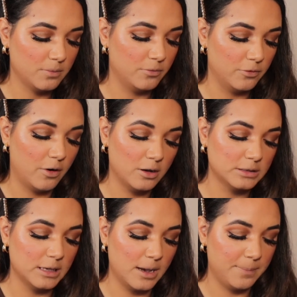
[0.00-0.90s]
bronze
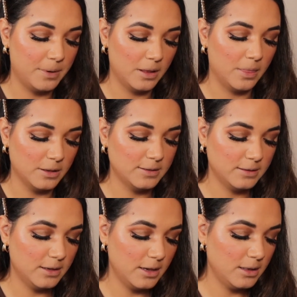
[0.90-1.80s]
up the
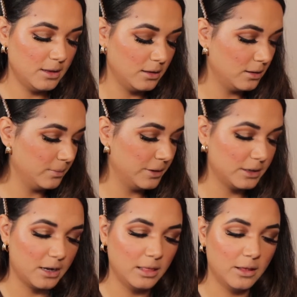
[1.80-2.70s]
skin a little bit.
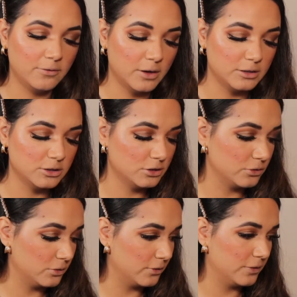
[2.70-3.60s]
I love the
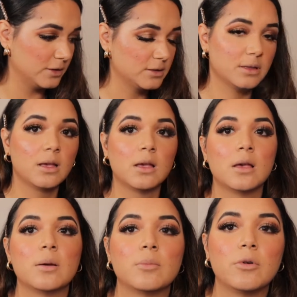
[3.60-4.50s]
undertone of this
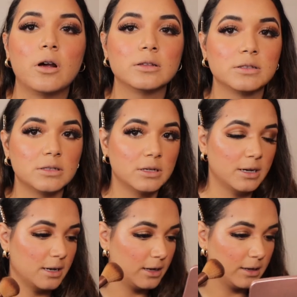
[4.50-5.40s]
bronzer,
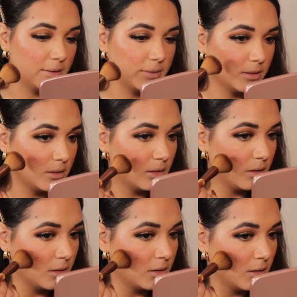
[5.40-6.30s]
and
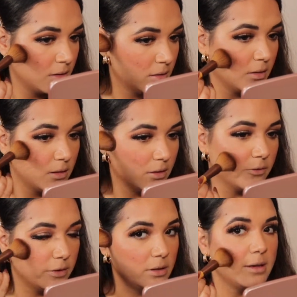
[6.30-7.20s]
it
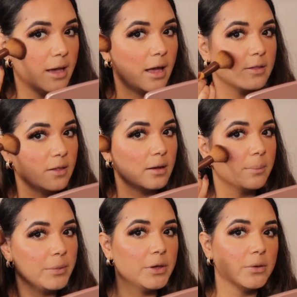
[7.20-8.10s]
really adds like a
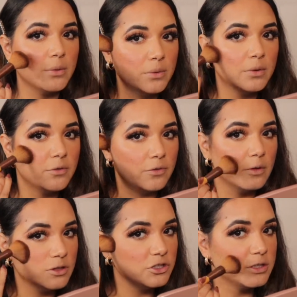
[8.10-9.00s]

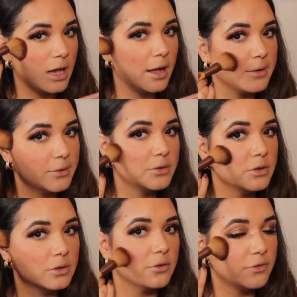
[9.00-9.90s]
beautiful shadow
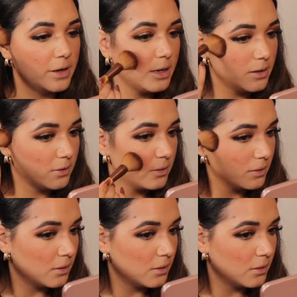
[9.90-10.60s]
to the face.